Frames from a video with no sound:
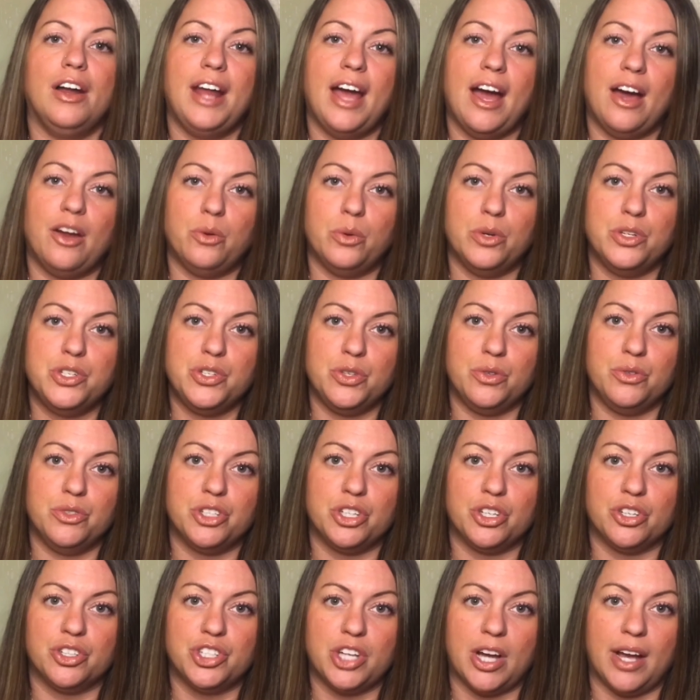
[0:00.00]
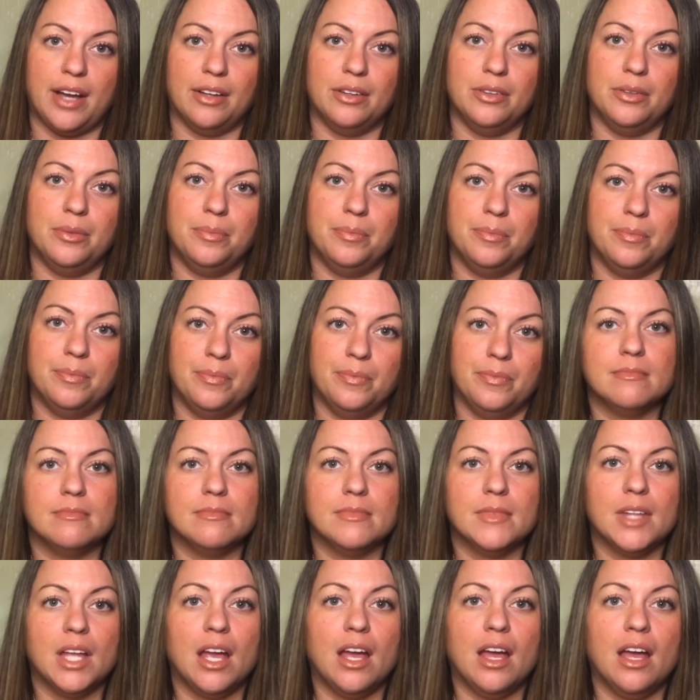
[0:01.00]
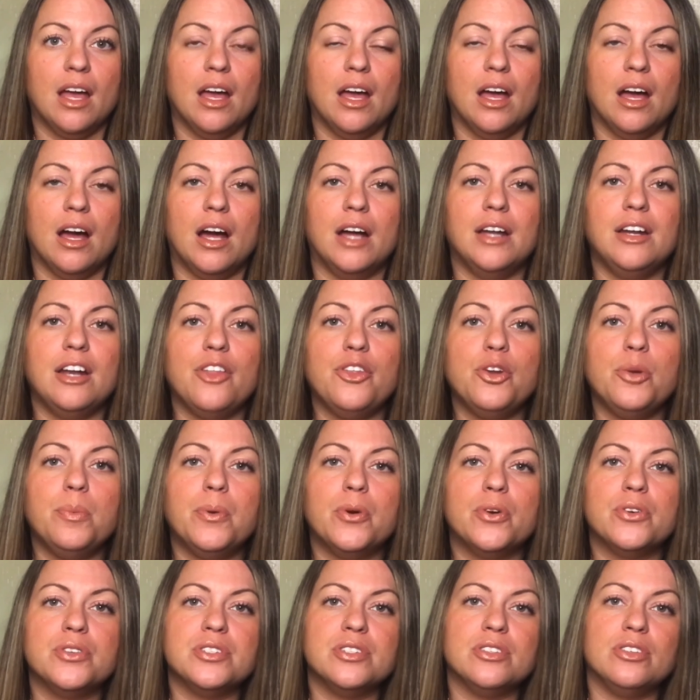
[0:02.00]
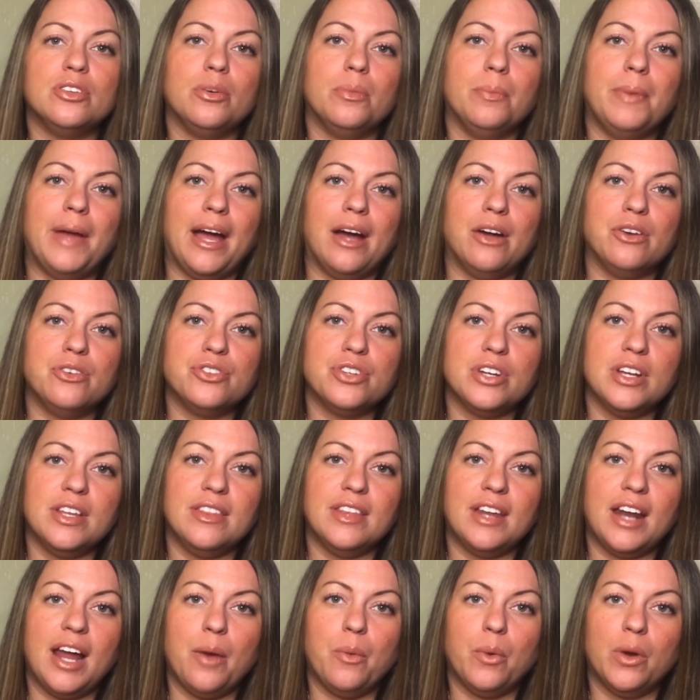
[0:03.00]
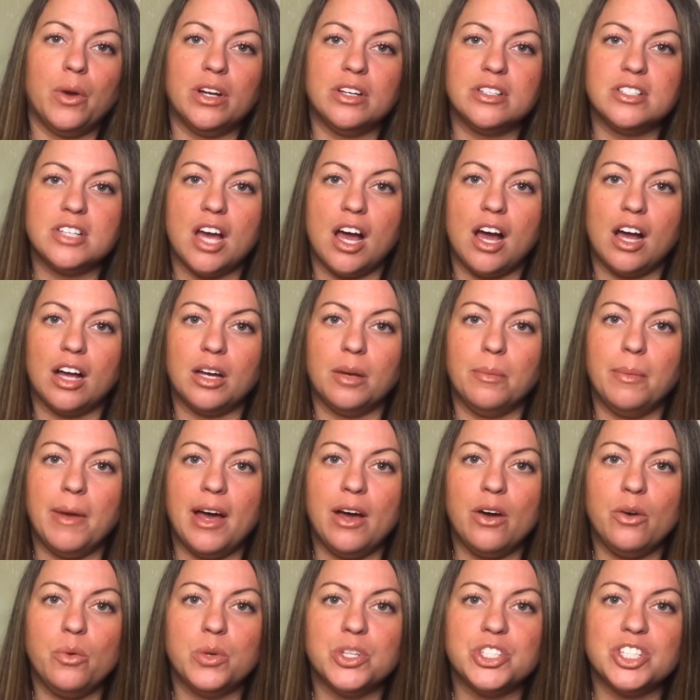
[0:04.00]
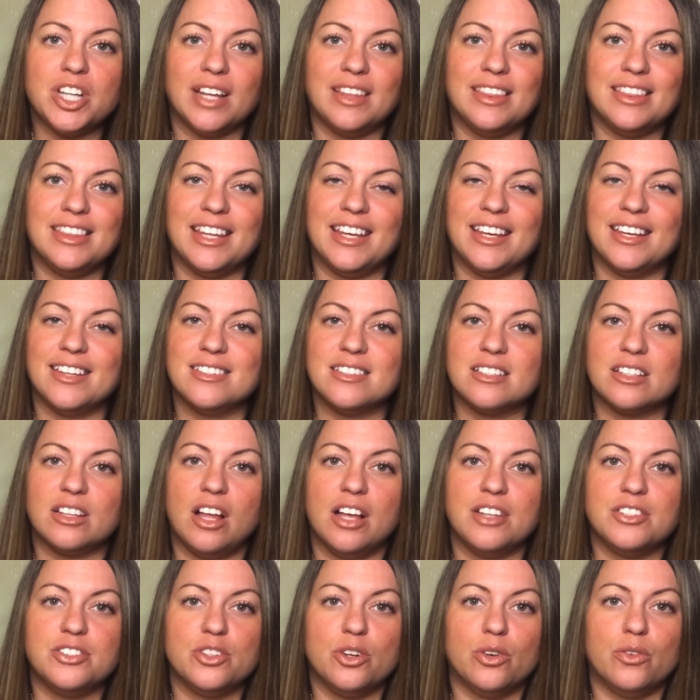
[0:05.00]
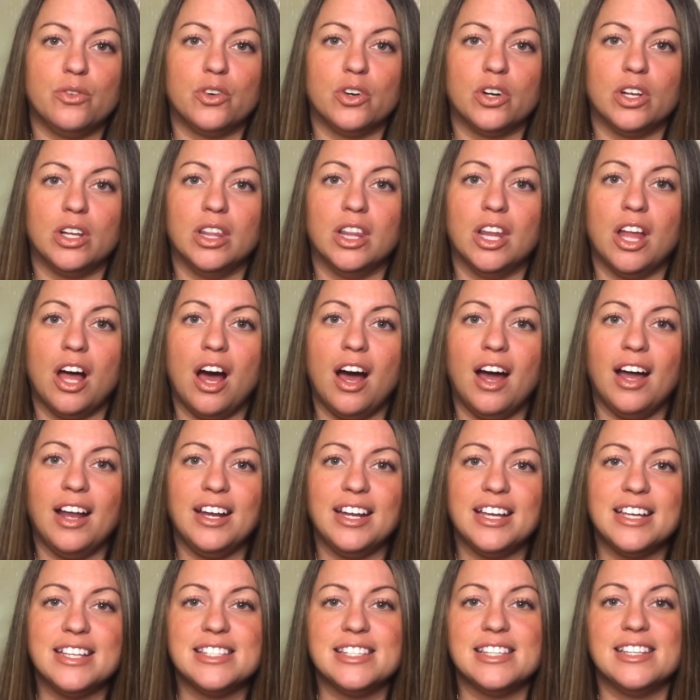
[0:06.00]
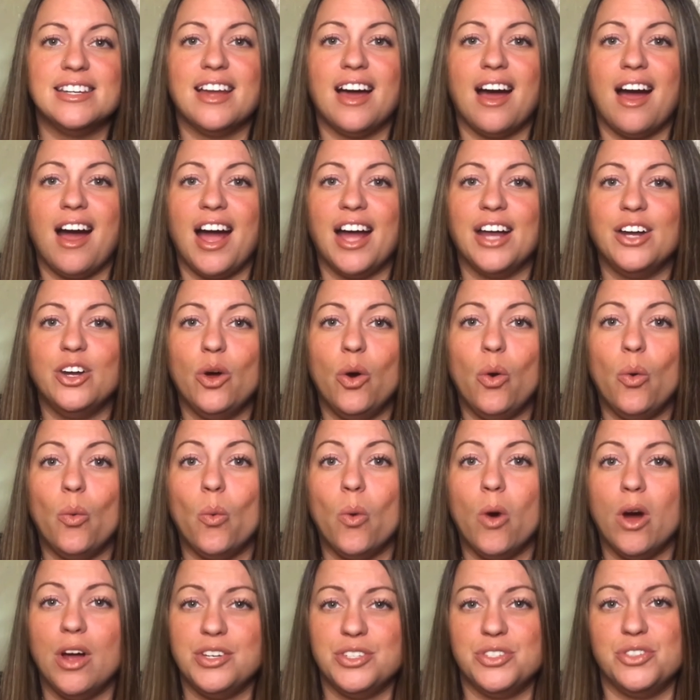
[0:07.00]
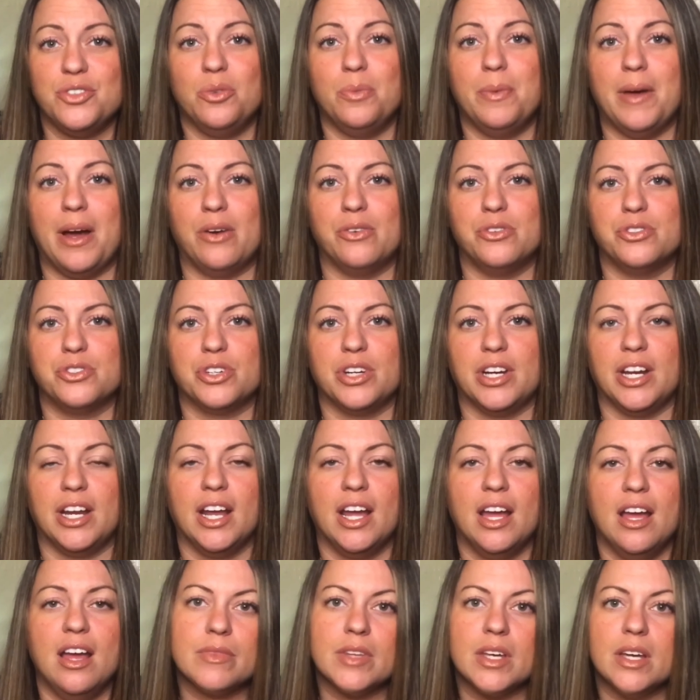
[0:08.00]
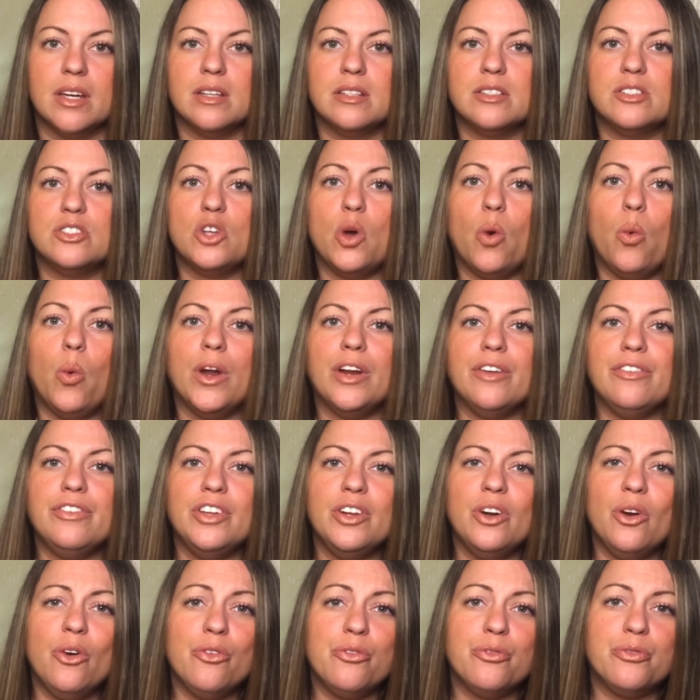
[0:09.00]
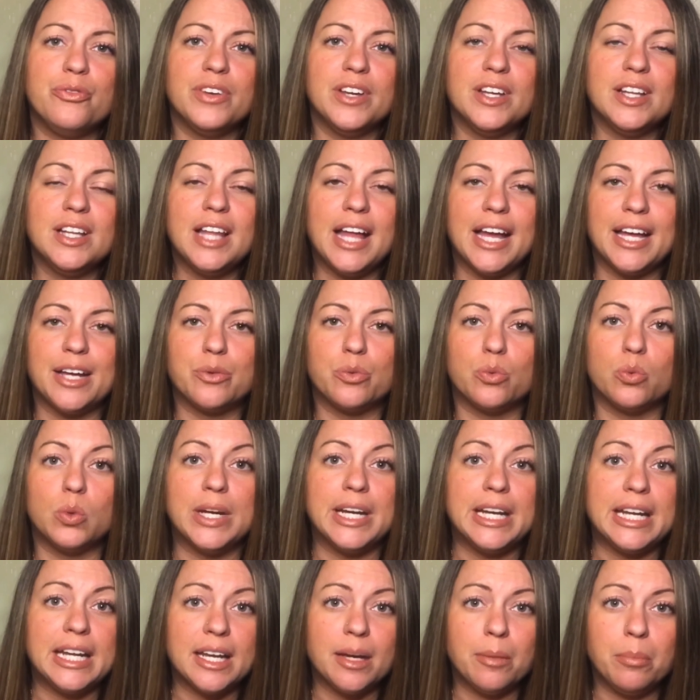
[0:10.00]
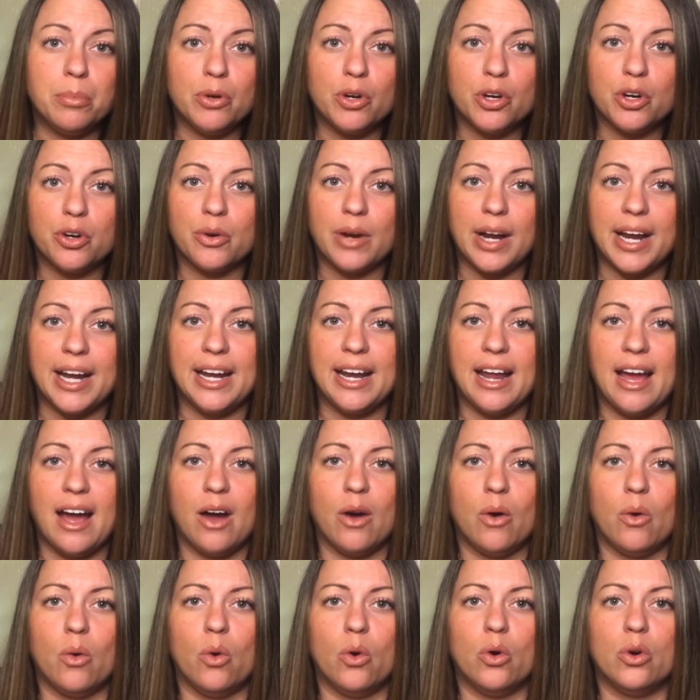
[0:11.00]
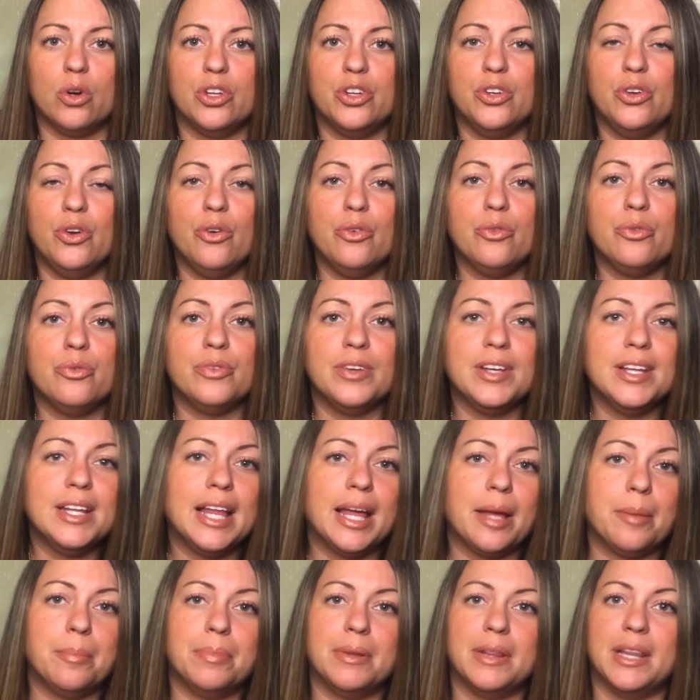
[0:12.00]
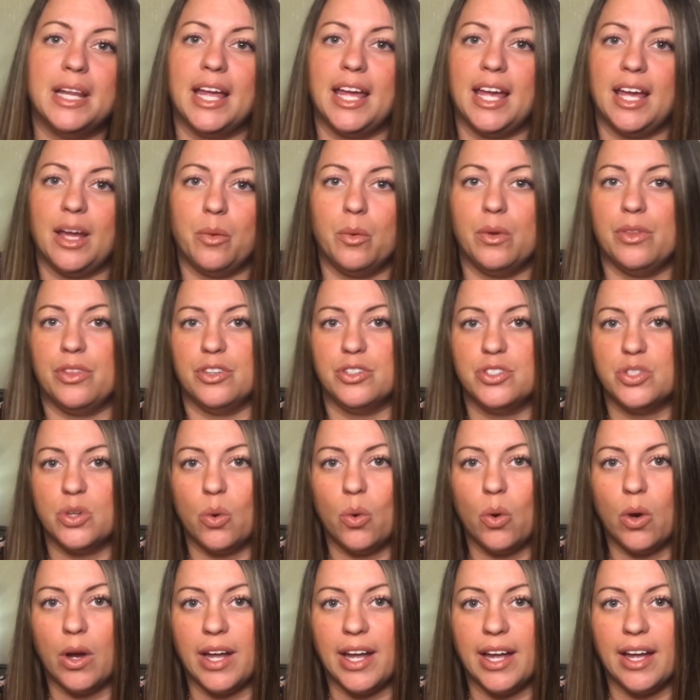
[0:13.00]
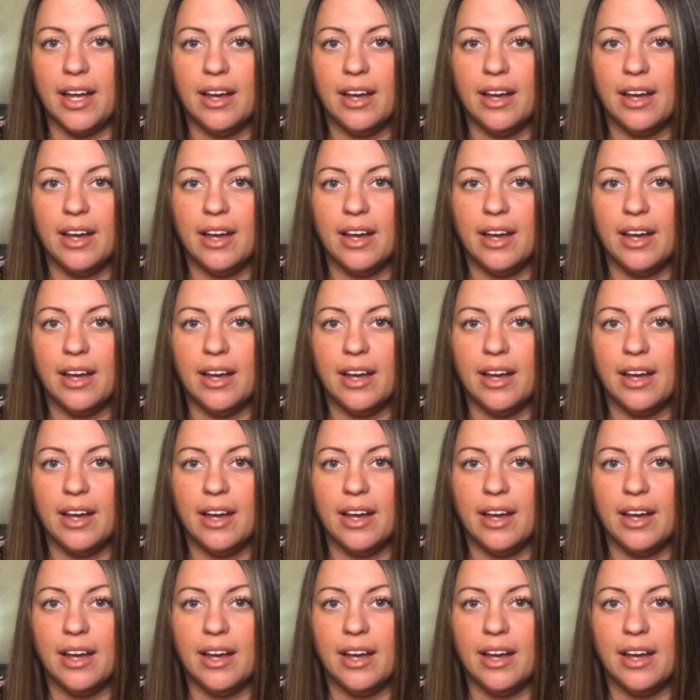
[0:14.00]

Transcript: to attune to your child. Another personal boundary that I want to talk about, which I think gets glossed over a lot, is an I don't want to boundary. So what if you don't feel like reading a book right now, or you don't feel like playing with a toy,